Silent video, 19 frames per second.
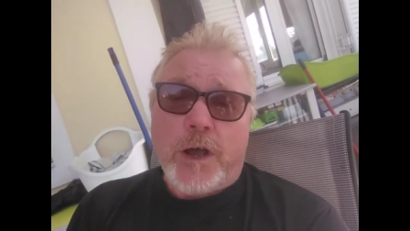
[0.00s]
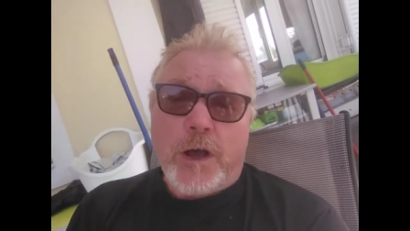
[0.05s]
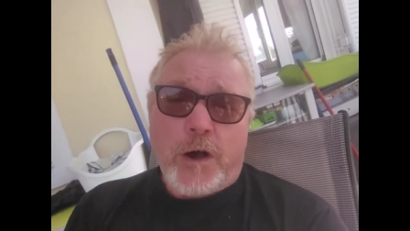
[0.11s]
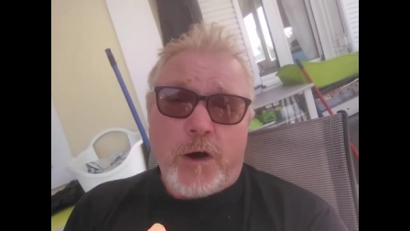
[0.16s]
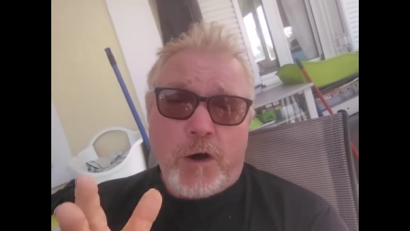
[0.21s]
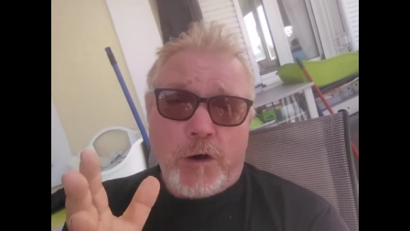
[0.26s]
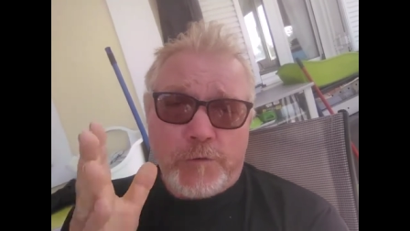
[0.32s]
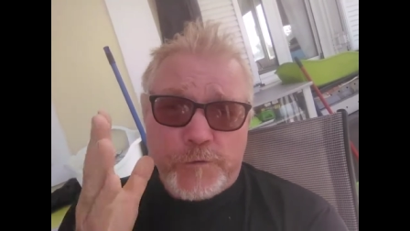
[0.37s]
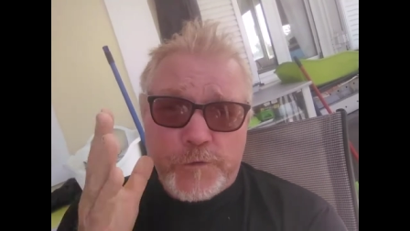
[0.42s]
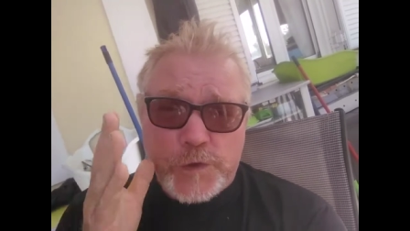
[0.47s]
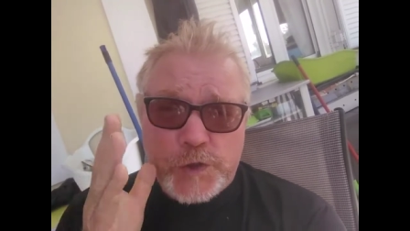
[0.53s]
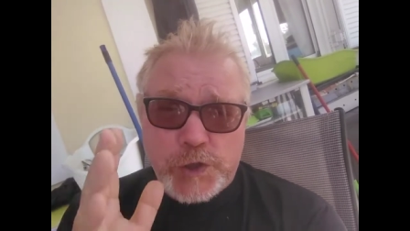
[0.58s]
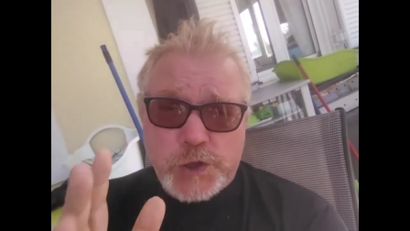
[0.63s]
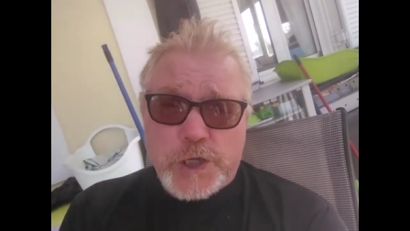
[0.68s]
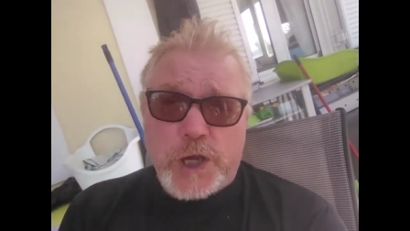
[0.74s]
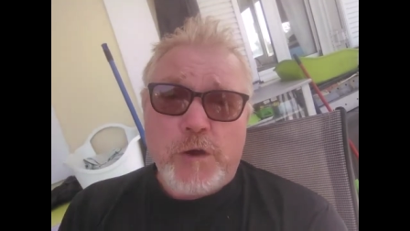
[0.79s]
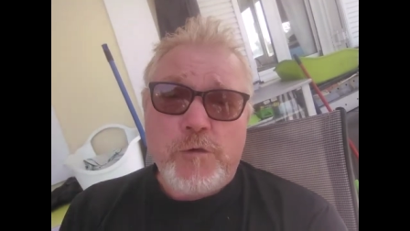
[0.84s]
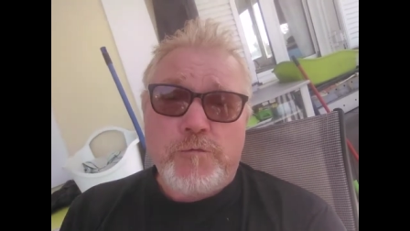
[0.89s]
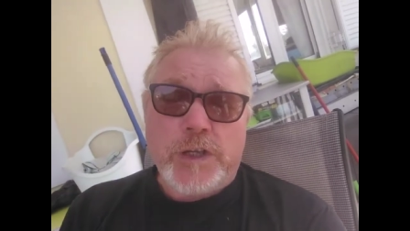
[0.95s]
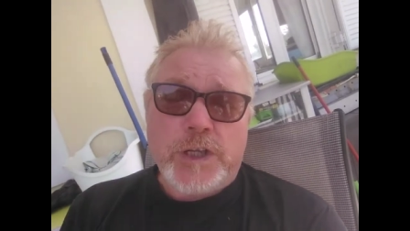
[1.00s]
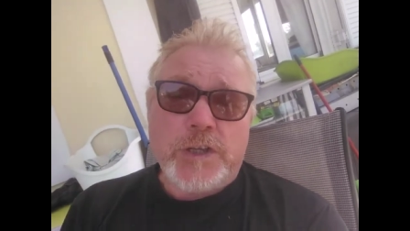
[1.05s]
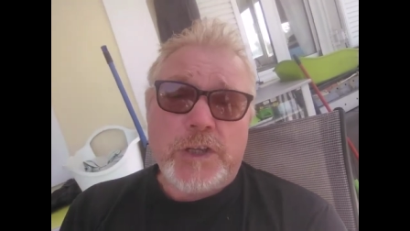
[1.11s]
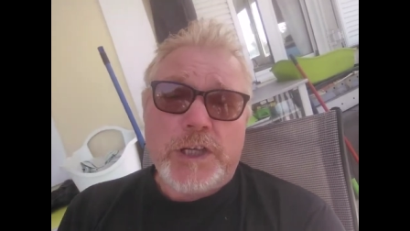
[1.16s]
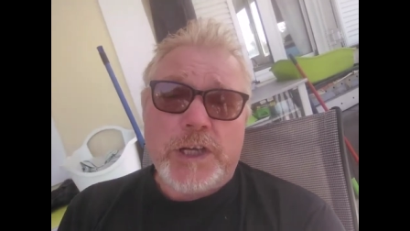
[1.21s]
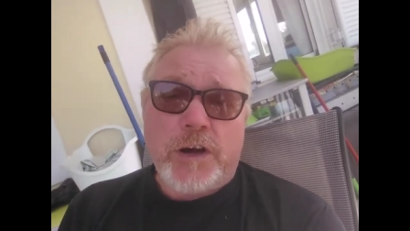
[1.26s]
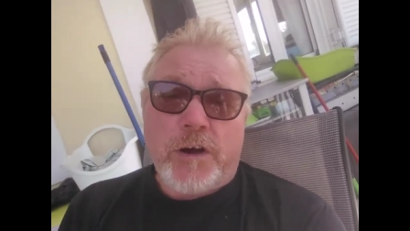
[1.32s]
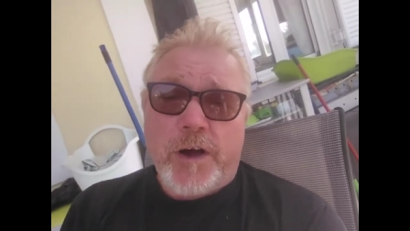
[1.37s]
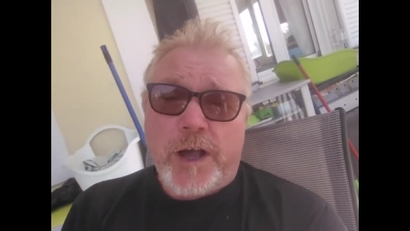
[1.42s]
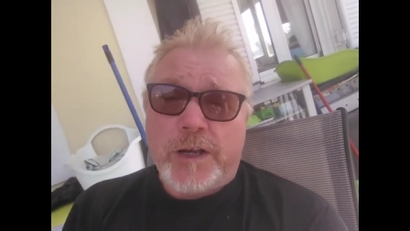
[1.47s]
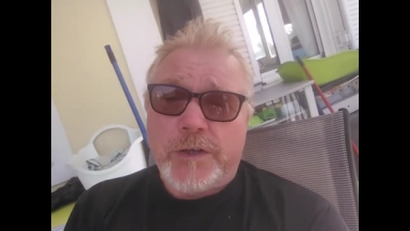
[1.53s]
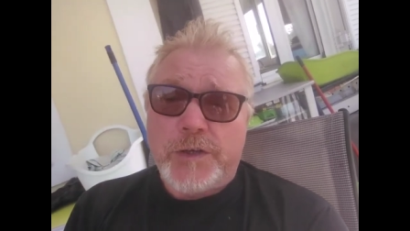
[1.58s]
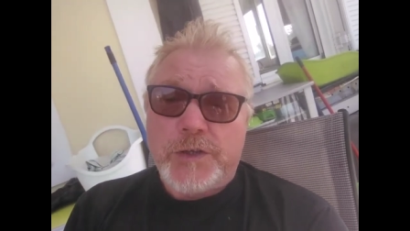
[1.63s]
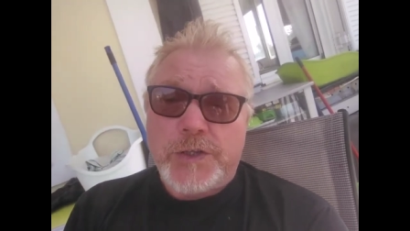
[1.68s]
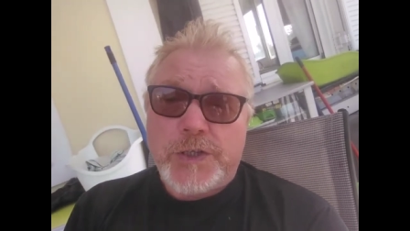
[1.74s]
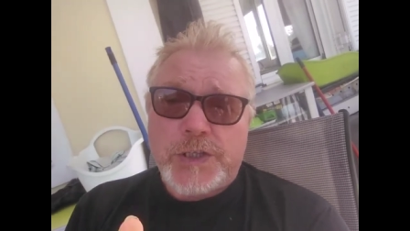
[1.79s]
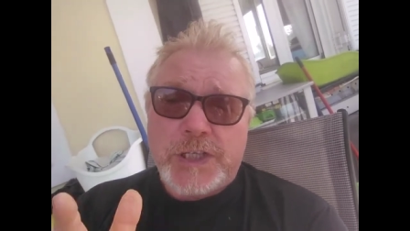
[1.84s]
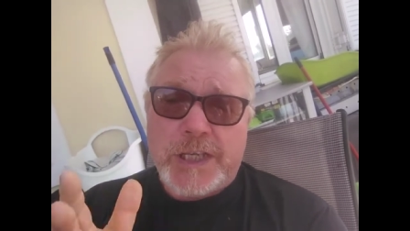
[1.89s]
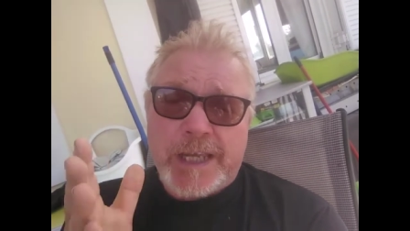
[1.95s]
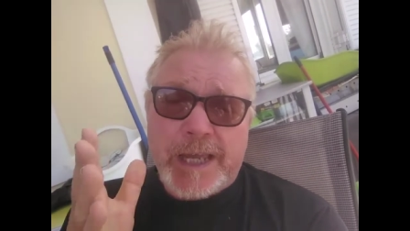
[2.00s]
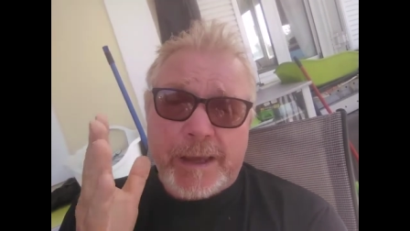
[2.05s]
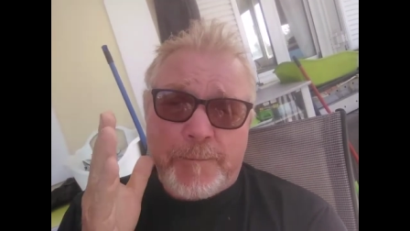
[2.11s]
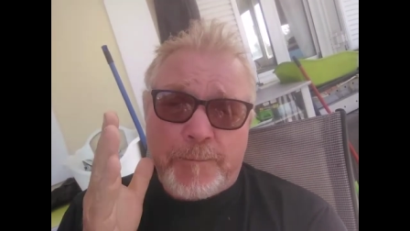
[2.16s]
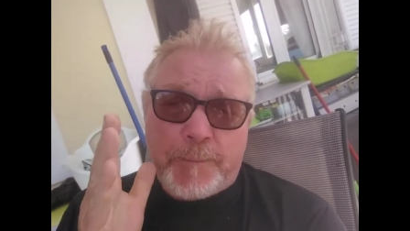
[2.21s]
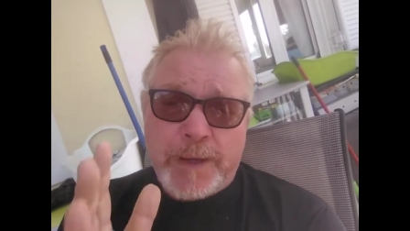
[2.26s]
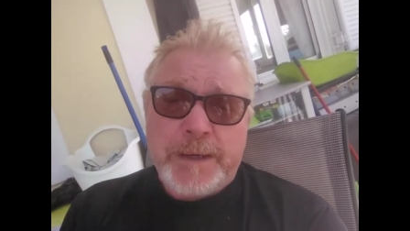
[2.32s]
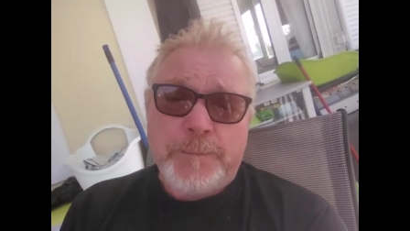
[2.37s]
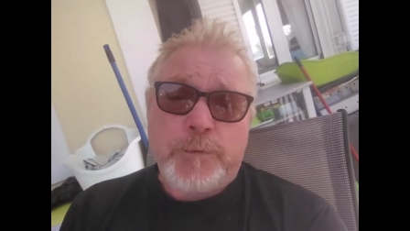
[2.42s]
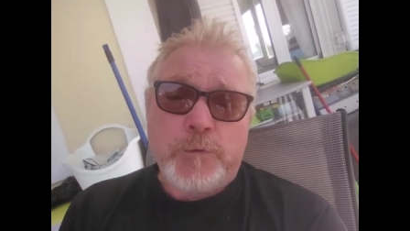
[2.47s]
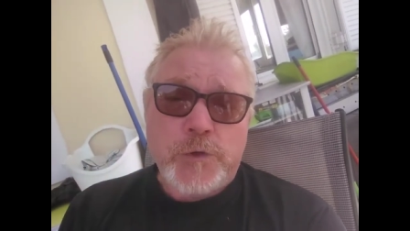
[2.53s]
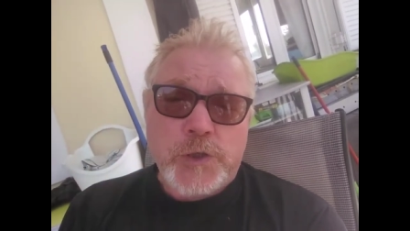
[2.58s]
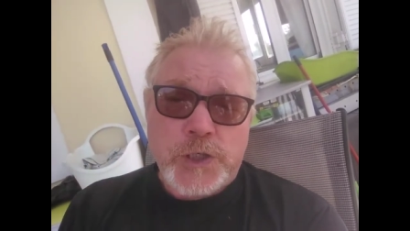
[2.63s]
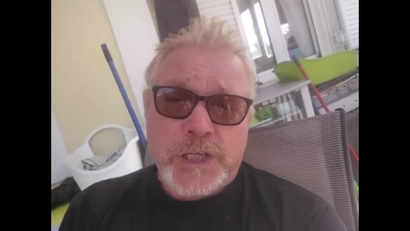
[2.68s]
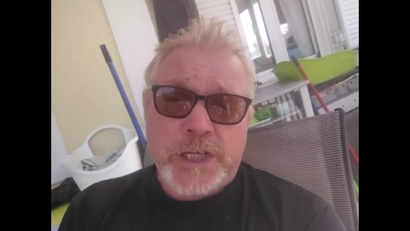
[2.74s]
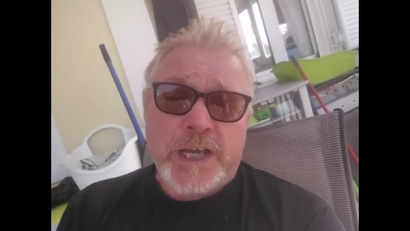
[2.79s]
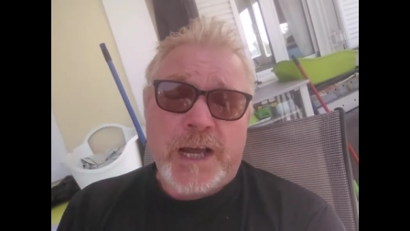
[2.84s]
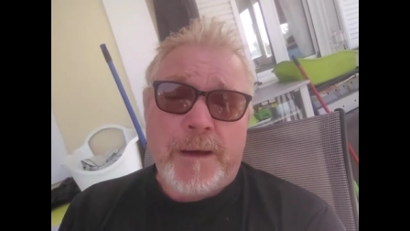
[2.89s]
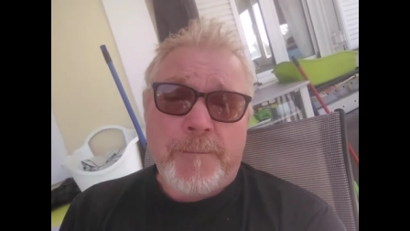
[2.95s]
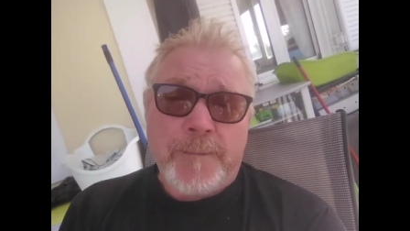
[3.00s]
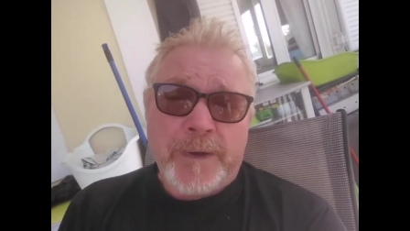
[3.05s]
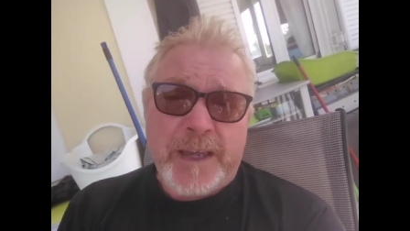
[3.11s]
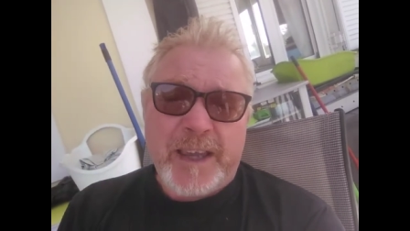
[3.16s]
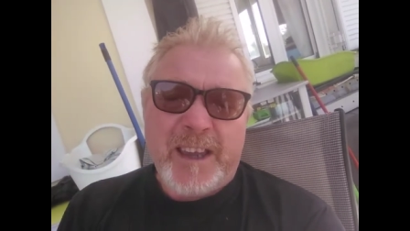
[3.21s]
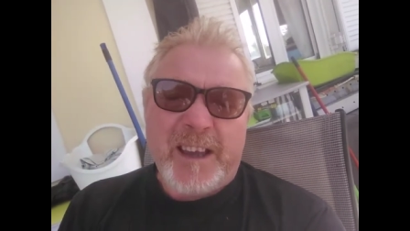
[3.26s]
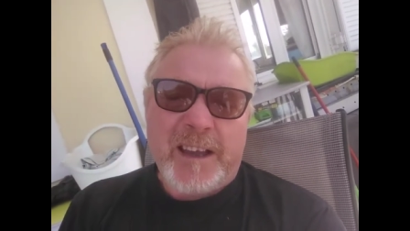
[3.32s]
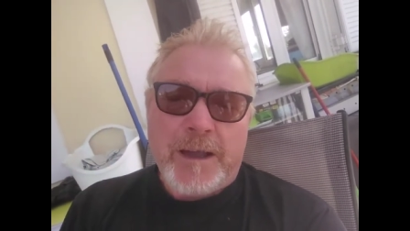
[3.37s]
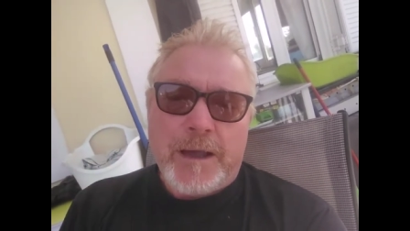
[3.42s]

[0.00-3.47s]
of zoning the islands to get people to come here,